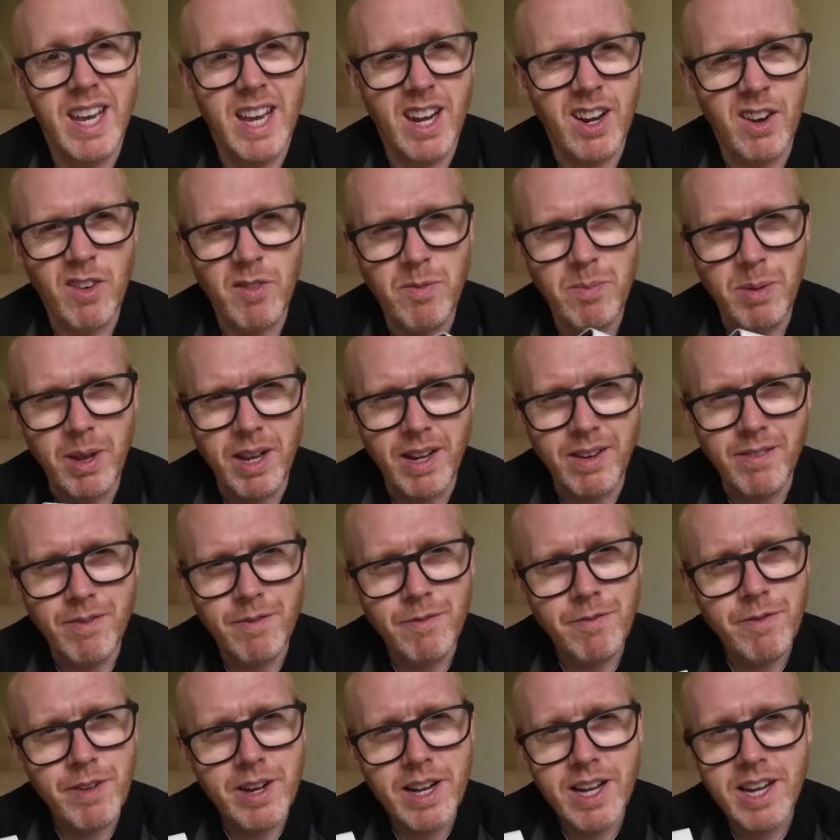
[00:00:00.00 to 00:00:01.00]
And I've been
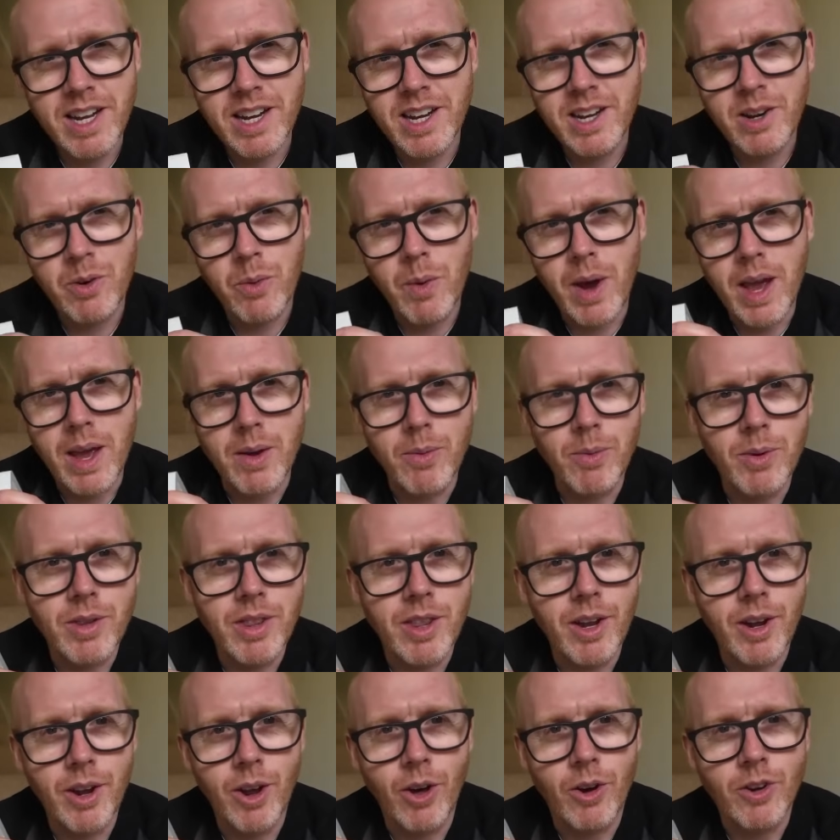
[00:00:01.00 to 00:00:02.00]
fiddling away
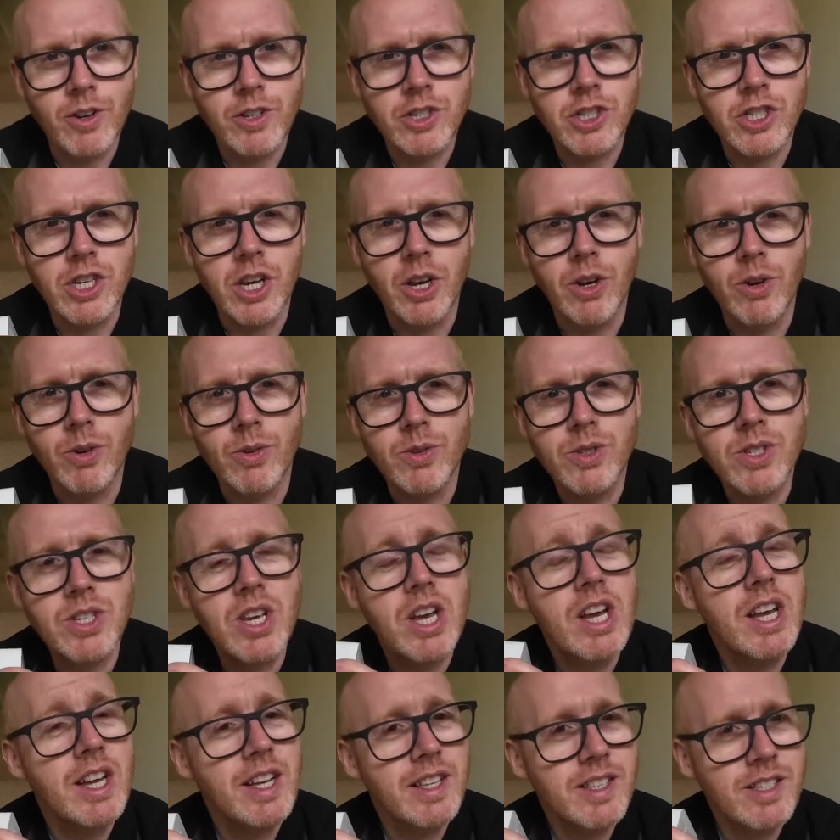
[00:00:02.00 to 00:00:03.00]
with lock shields
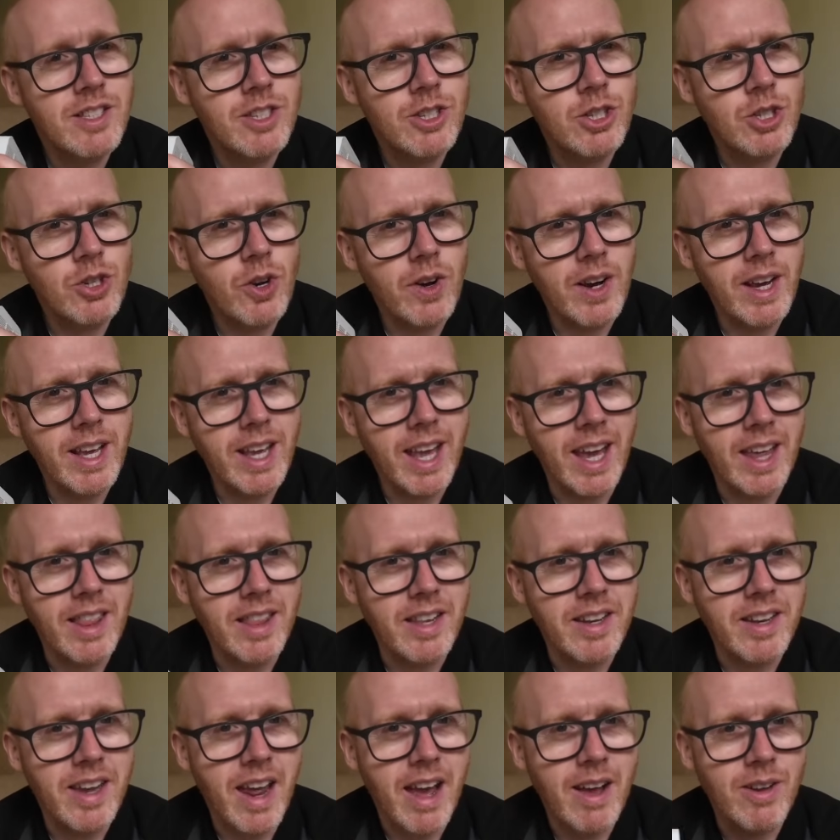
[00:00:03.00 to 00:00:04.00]
to try and get
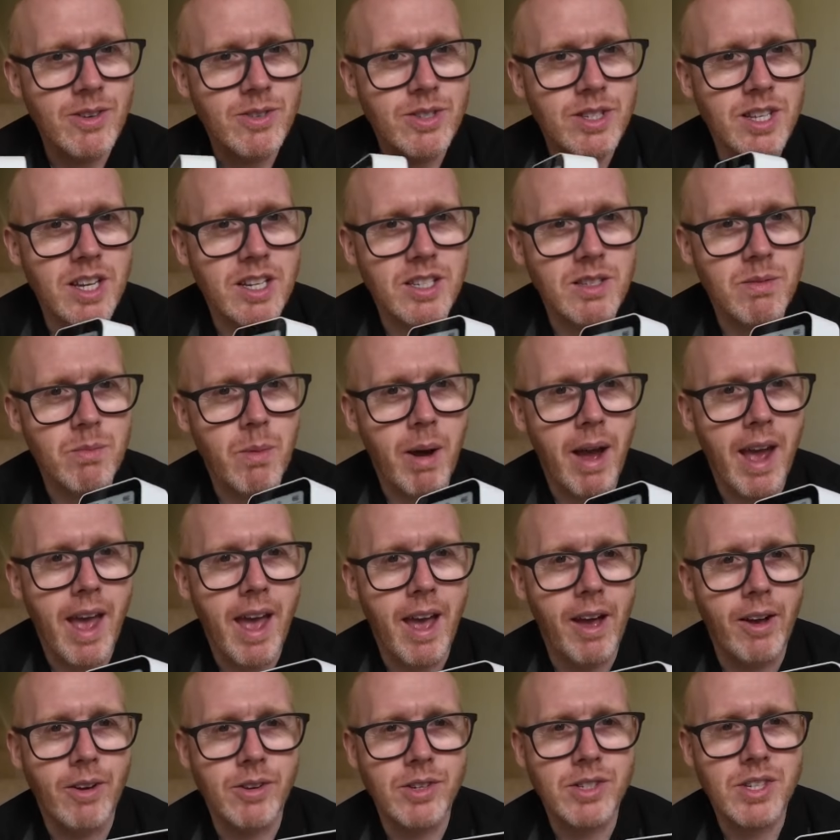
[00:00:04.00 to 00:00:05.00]
the downstairs of my
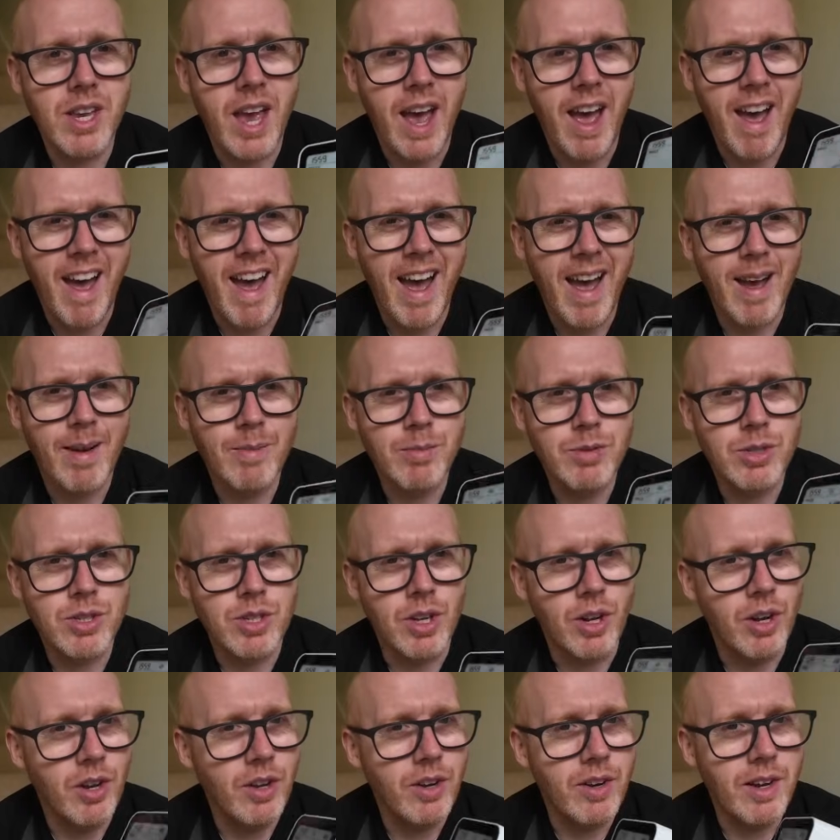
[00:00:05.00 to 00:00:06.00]
house
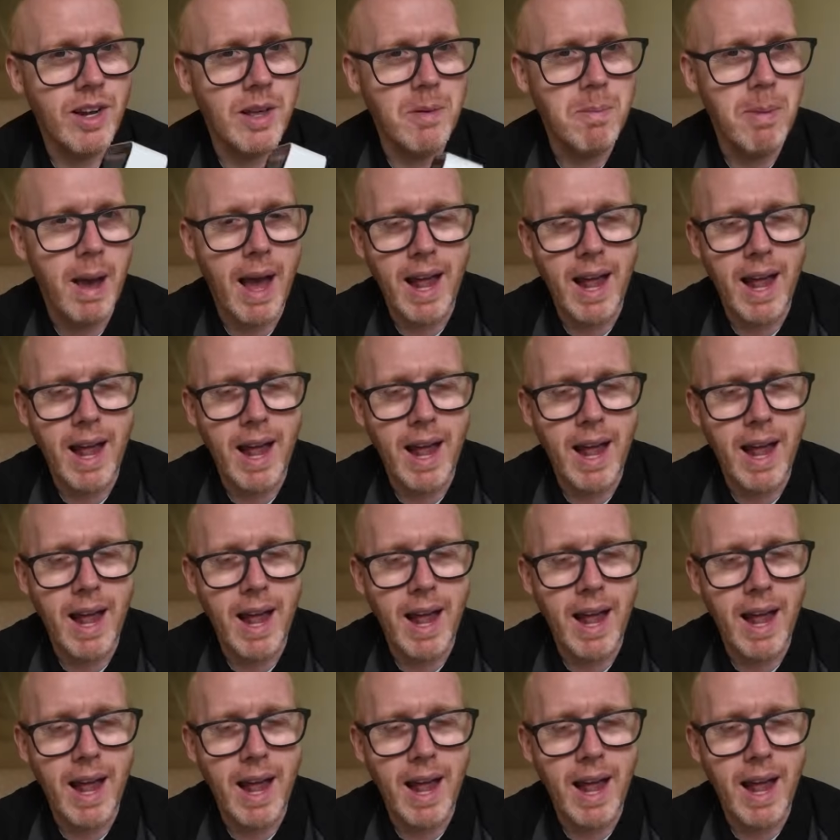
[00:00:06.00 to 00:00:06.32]
absolutely